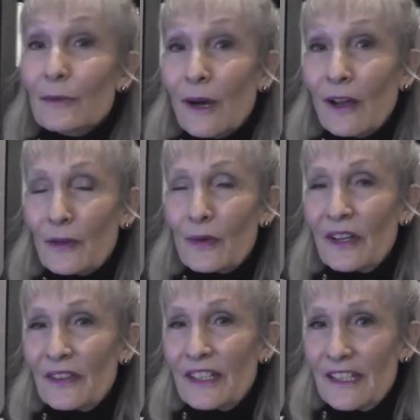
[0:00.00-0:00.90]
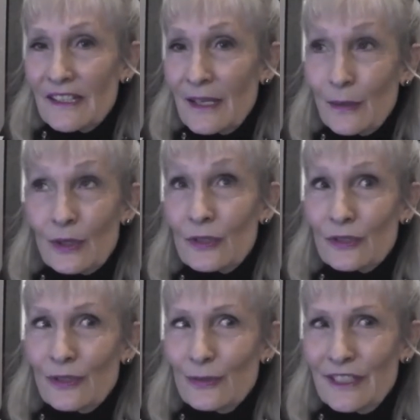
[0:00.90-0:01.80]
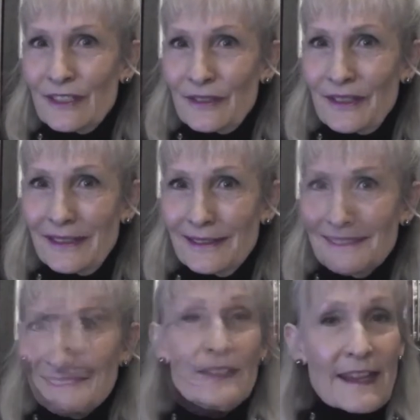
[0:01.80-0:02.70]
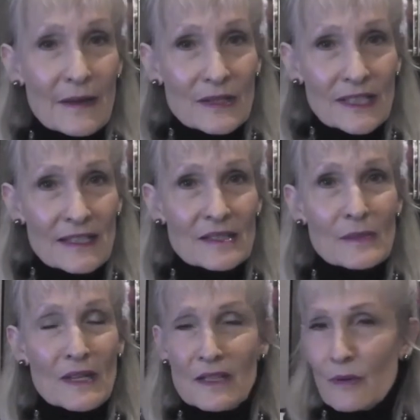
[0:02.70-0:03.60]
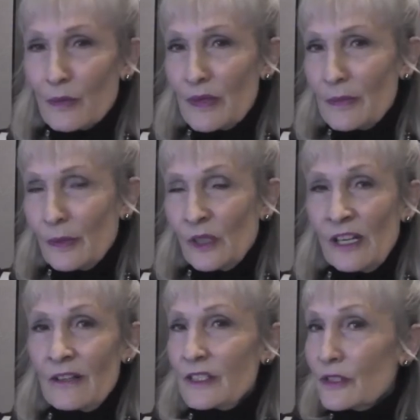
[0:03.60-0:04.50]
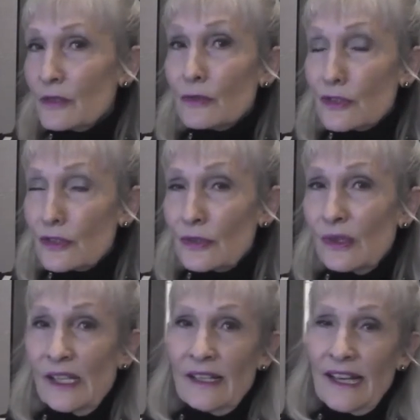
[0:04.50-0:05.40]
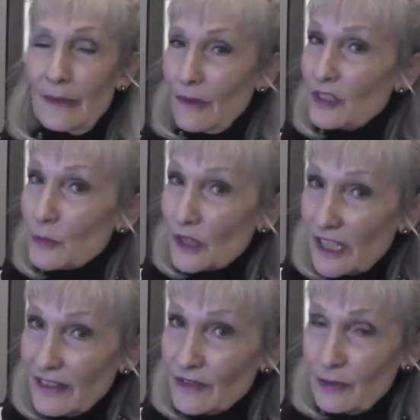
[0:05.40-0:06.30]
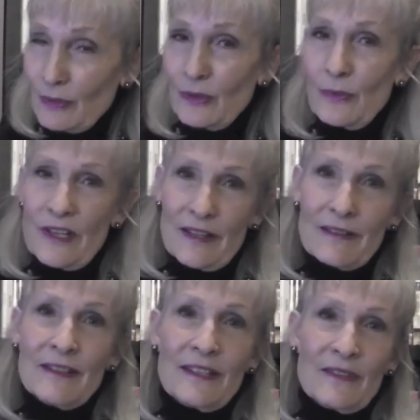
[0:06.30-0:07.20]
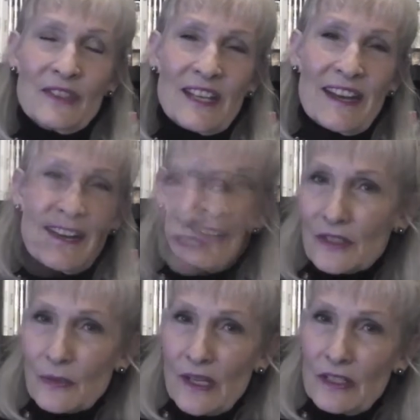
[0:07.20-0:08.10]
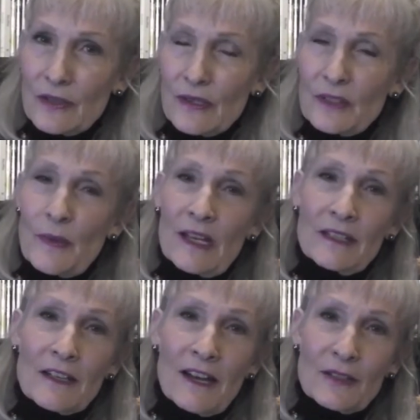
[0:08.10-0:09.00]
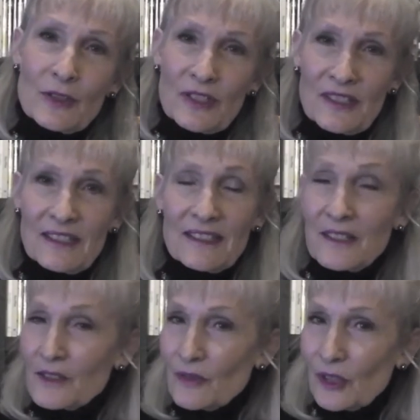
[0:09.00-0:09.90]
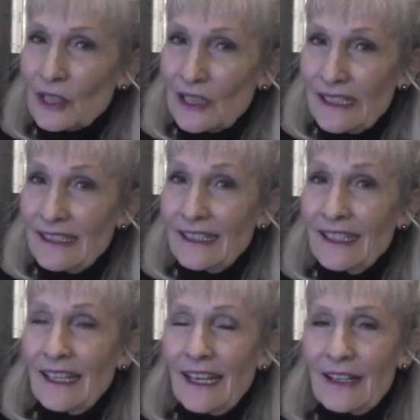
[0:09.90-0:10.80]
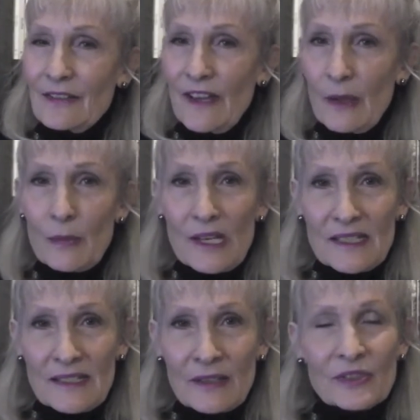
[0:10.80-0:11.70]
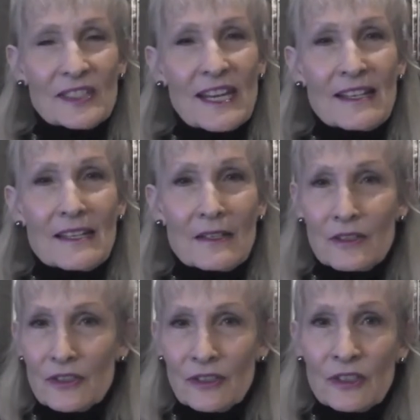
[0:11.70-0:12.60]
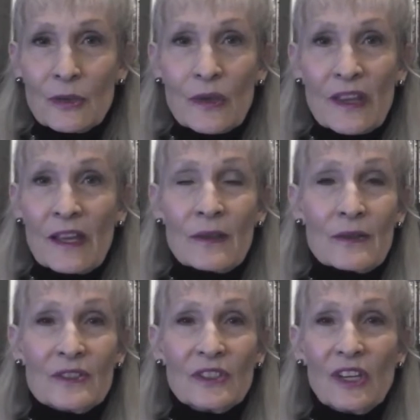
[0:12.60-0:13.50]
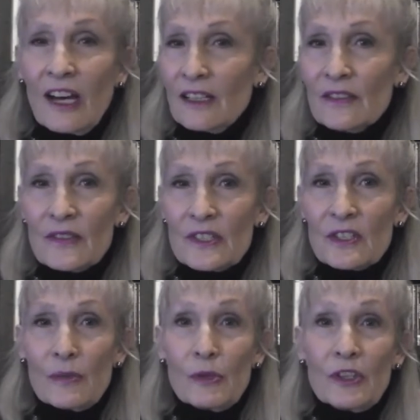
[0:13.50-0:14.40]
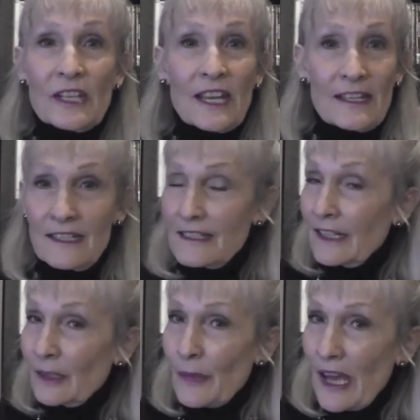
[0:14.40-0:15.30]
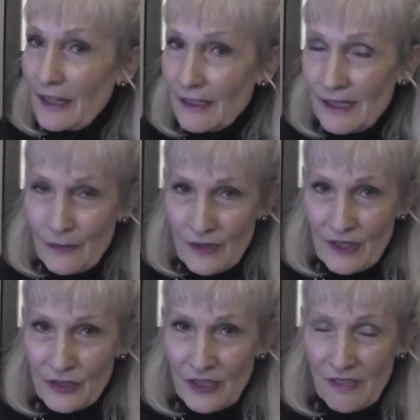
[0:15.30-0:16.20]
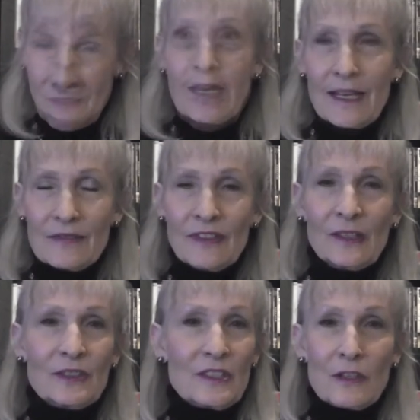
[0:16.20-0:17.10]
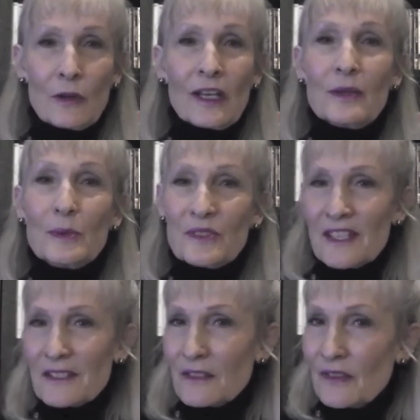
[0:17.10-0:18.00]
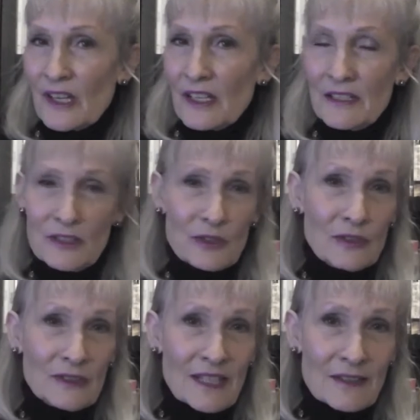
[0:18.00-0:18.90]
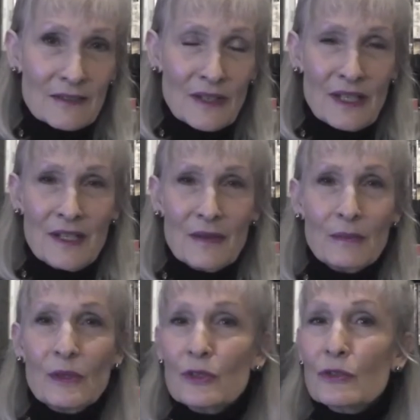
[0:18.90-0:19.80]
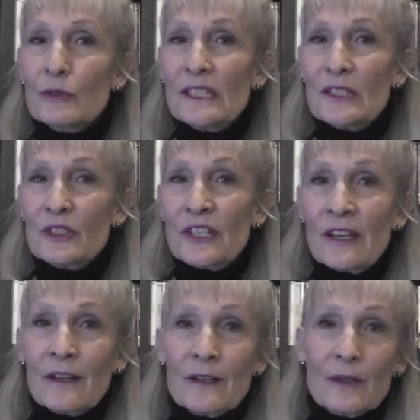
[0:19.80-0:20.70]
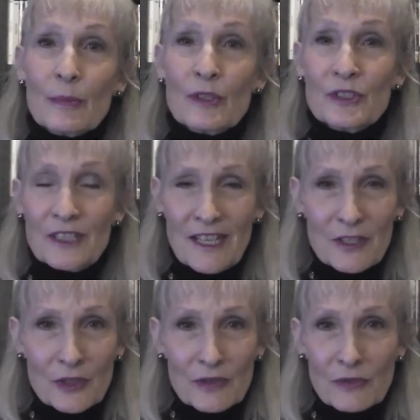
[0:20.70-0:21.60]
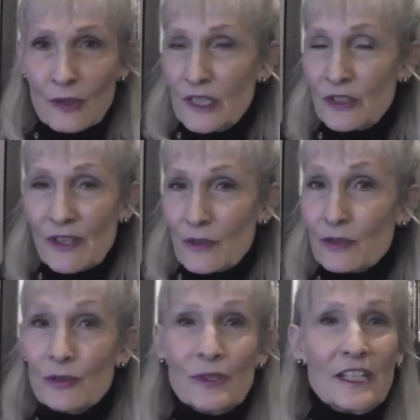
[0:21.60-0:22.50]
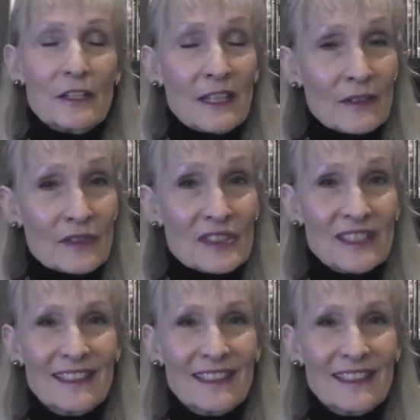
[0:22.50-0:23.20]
all the while thinking they were so weird. Nowadays, many more people are attuned to and much more comfortable with the gifts they have. once went to expanded consciousness inadvertently and found myself standing in a circle with others, all of us communicating telepathically with each other. I felt an incredible sense of unconditional love, mutually shared appreciation for each other's unique gifts,